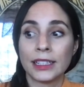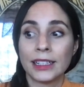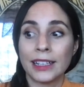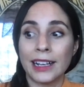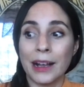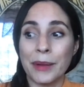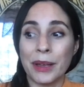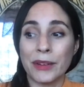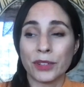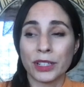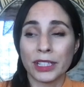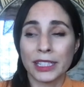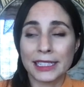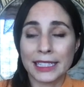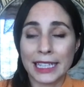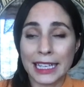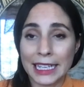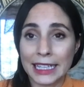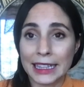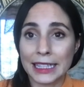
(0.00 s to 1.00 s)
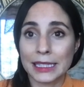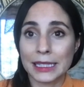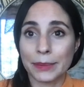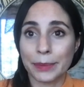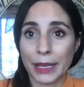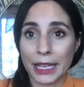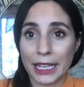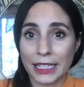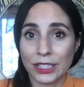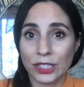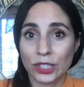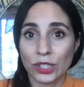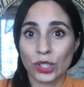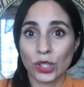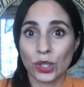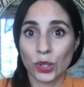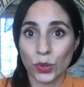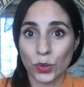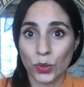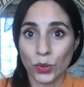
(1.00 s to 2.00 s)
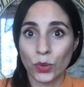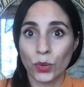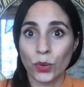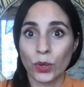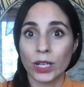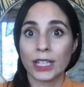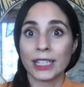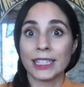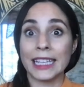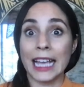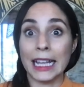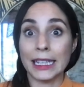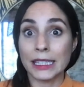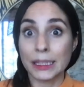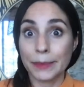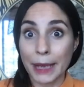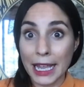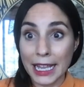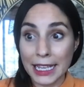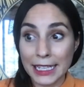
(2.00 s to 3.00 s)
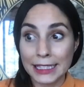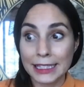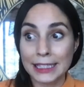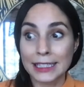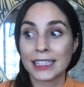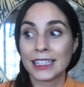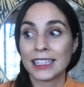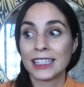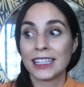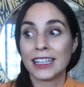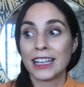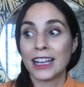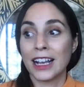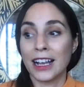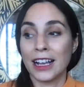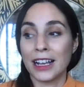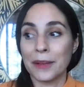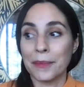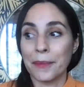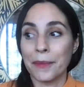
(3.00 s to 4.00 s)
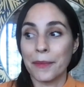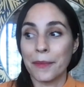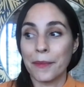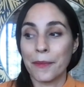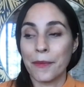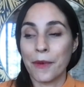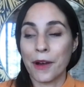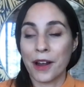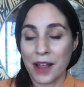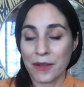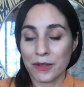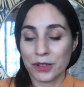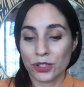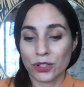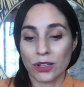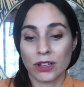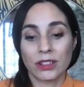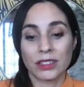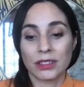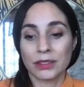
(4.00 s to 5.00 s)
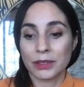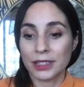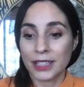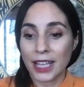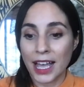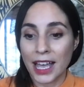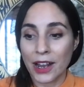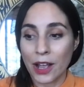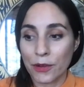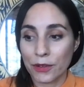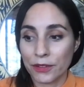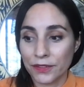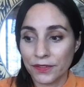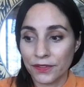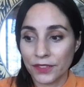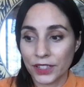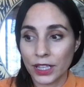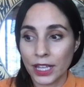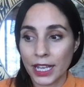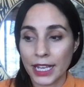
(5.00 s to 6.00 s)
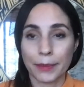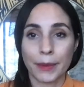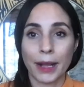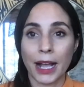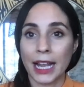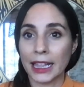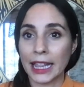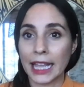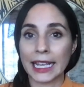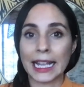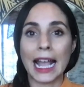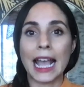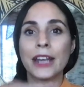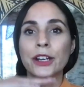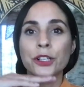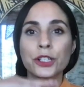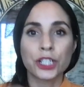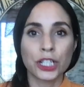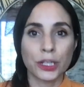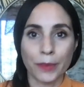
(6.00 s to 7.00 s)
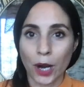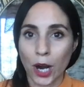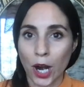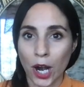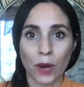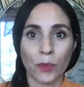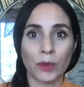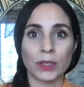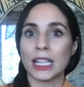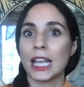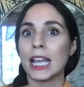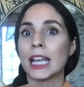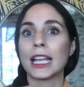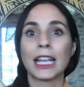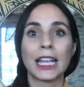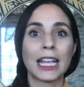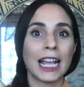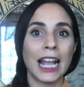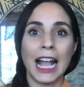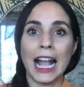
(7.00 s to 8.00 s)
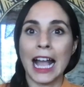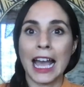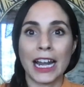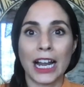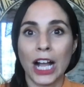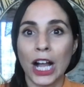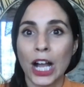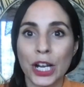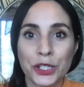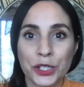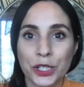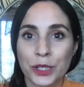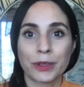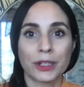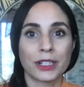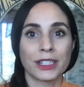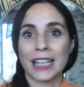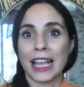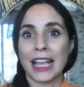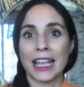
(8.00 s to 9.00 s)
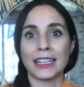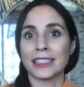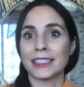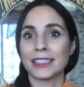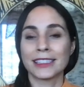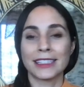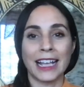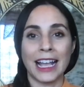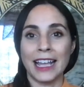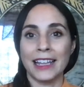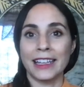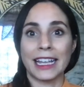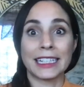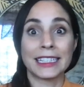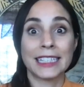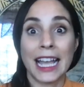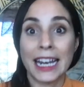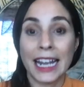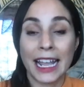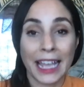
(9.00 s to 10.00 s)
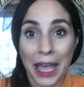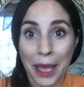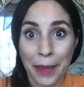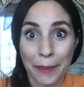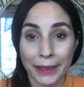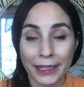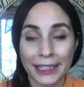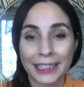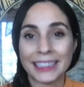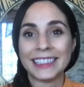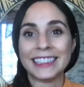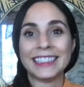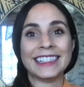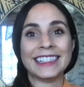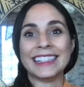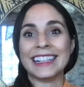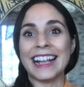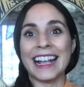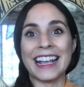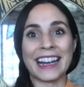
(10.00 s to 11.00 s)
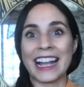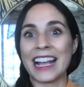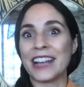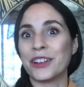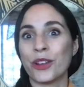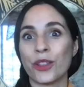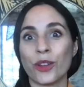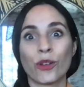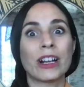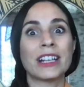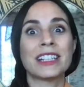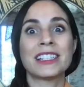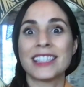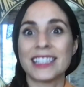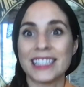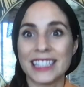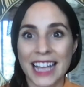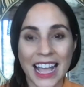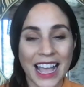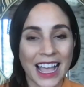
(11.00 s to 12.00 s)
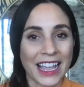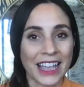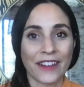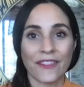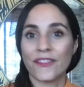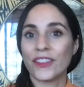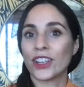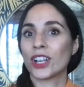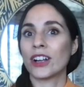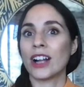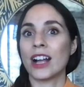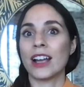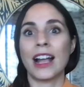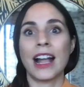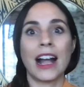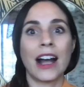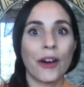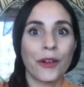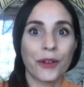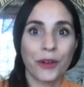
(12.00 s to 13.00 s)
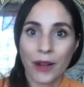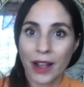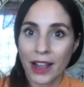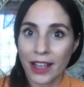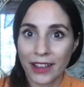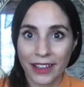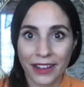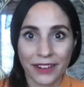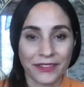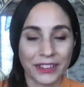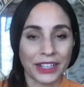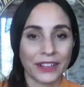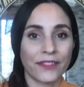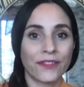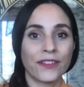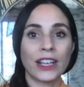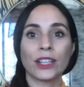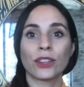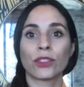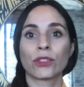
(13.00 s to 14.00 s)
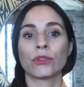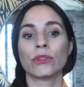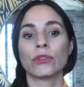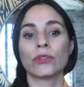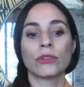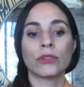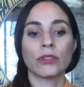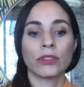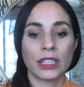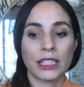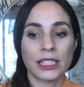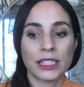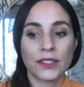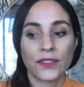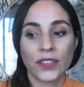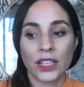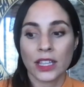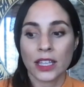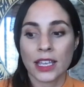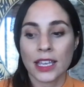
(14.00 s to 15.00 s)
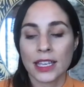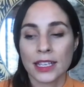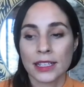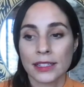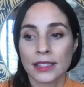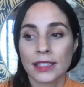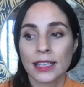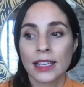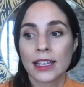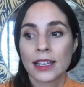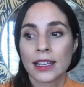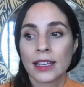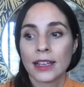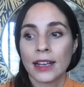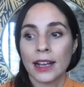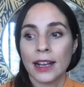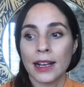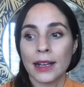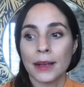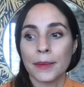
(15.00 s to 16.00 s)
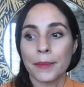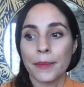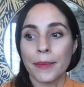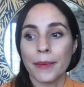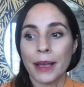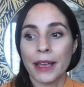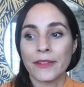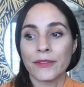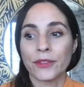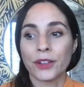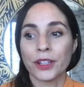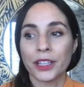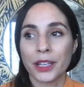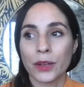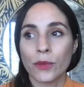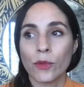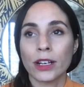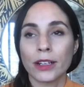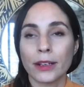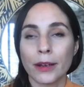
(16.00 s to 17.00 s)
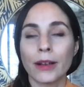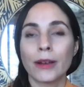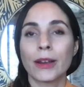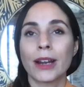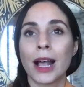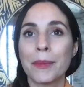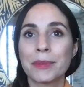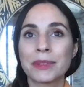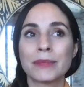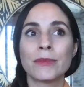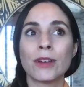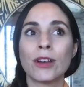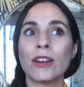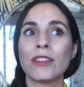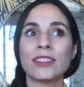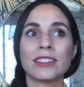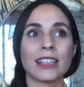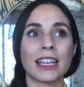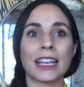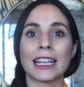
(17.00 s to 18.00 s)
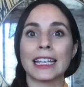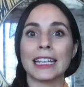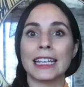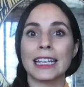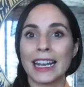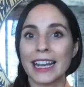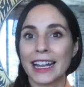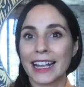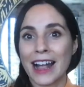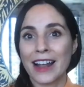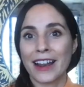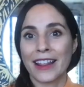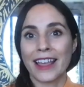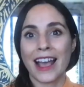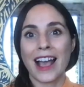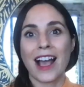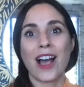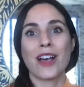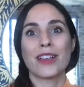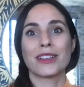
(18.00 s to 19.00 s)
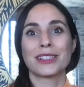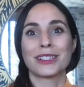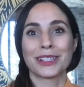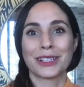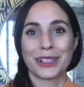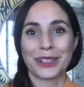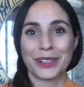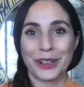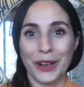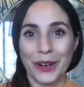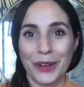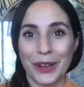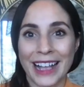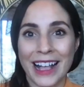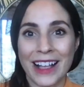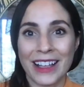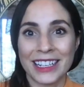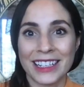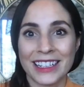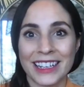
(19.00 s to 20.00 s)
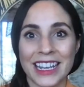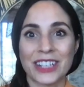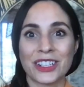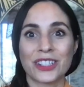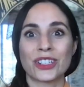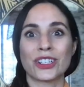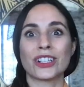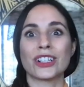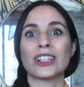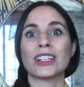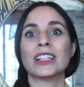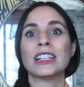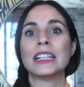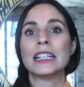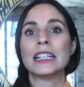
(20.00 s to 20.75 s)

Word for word: uh, and really taking the space to get space. Um, when I was struggling with that, I would feel like my like energy bar was like at hundred percent at like 10 a.m. And I had to go the rest of the day and figure out how do I kind of like fight through these feelings um, and really, what what helps the most is like getting out of the house, going out in nature,